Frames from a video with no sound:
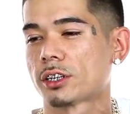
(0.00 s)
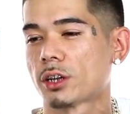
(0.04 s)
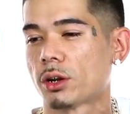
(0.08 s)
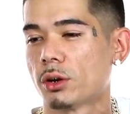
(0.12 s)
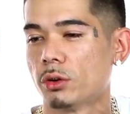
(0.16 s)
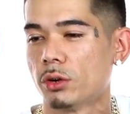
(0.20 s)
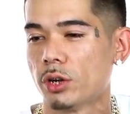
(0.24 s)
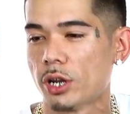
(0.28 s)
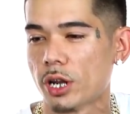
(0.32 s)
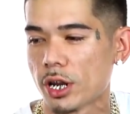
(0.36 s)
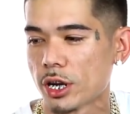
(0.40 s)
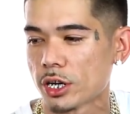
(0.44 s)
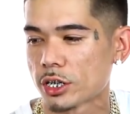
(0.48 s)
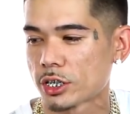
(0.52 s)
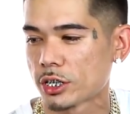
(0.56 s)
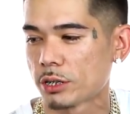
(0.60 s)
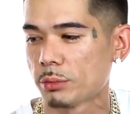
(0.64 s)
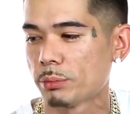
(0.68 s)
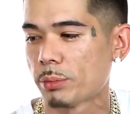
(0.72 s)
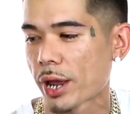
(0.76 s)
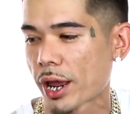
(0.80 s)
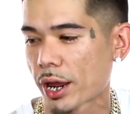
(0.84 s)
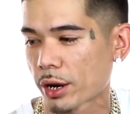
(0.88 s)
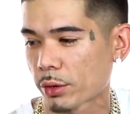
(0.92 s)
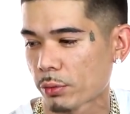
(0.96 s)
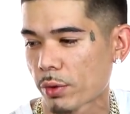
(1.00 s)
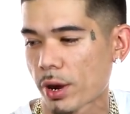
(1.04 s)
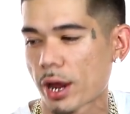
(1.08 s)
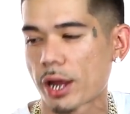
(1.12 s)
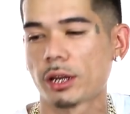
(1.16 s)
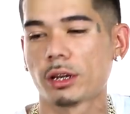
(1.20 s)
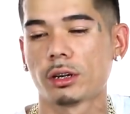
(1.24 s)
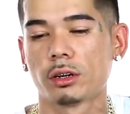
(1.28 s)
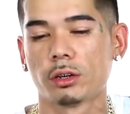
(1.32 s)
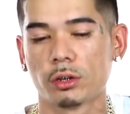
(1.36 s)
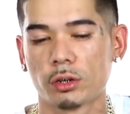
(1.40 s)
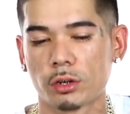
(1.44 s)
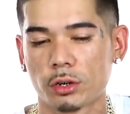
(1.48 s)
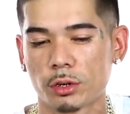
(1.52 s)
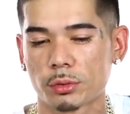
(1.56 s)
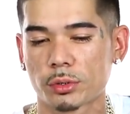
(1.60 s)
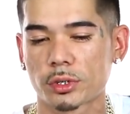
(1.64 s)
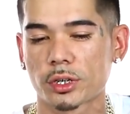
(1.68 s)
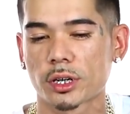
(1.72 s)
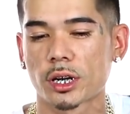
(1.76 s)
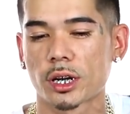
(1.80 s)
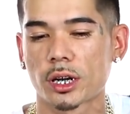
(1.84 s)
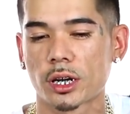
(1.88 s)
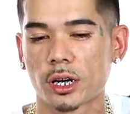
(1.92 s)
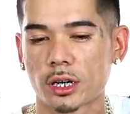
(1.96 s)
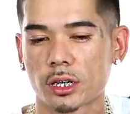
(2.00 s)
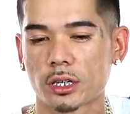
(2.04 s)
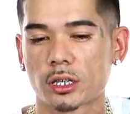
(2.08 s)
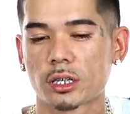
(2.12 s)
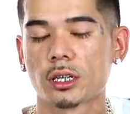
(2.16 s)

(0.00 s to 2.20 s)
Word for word: So she back right, you know what I'm saying?